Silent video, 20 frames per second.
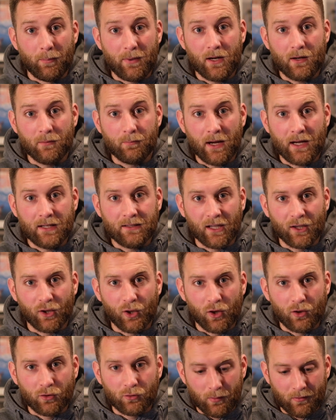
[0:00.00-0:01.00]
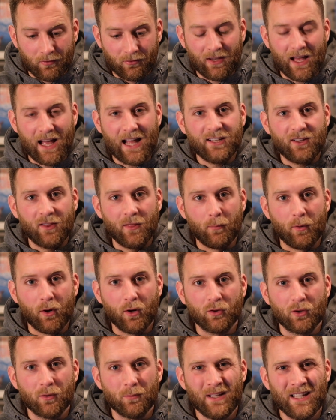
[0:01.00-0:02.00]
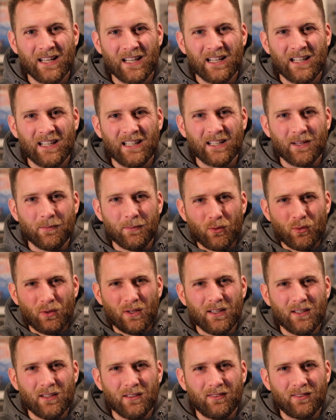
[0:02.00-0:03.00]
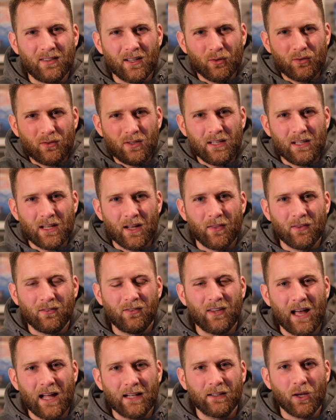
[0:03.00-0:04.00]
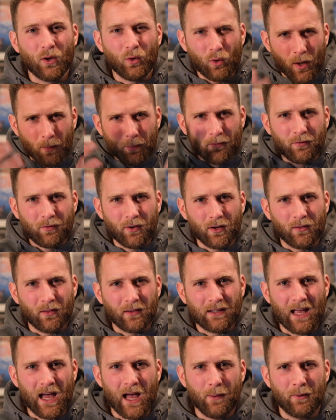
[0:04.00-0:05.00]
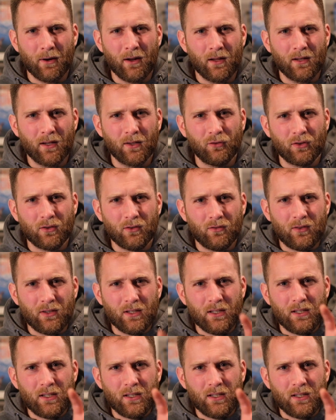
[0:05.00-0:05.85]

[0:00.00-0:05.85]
bear in mind that lochs with sand on the bottom can be really silty and the sand can go up in front of the camera. As you can see